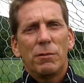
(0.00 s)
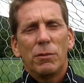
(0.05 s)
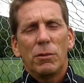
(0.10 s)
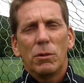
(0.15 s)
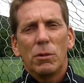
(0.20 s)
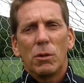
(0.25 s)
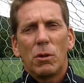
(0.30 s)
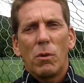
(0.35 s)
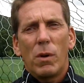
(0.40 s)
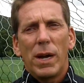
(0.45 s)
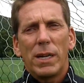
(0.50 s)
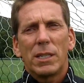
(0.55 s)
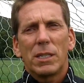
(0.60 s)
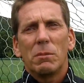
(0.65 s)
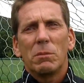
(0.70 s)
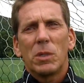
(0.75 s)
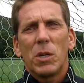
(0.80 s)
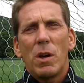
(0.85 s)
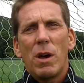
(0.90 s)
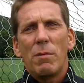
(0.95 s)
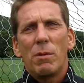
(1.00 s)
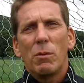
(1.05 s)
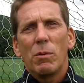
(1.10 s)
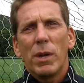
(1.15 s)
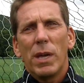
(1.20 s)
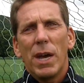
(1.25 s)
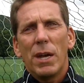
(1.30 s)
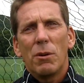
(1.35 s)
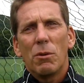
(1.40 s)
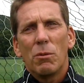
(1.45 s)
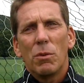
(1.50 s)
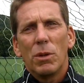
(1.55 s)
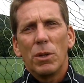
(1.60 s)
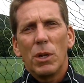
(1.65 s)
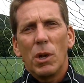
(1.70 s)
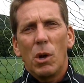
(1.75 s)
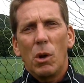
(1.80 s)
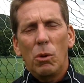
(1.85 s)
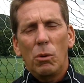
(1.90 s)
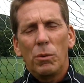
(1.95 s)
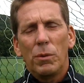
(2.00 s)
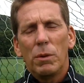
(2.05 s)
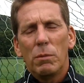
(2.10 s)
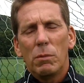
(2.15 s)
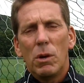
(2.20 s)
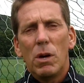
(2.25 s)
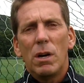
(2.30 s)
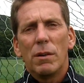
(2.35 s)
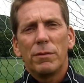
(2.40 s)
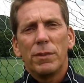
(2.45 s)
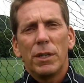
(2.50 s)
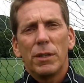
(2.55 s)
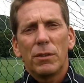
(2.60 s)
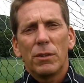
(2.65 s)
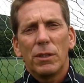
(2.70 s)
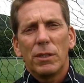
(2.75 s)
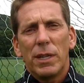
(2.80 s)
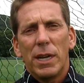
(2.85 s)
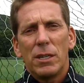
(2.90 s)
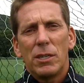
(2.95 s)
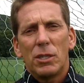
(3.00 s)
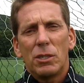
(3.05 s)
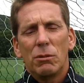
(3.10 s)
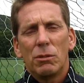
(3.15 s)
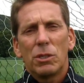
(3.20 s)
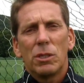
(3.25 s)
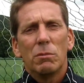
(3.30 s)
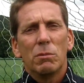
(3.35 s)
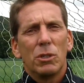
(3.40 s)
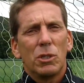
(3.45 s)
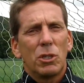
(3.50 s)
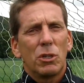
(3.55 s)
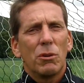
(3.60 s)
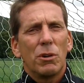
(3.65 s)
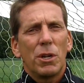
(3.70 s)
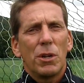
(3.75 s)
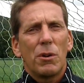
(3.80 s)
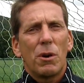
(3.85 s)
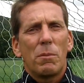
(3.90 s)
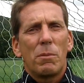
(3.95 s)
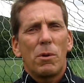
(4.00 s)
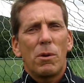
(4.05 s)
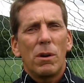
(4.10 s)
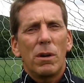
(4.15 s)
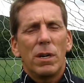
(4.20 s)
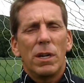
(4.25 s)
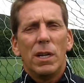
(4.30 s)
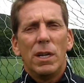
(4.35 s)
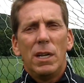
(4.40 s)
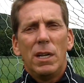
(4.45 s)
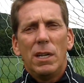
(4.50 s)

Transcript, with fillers: it for quite some time and we had to really hold them off and I thought that showed some maturity on our part.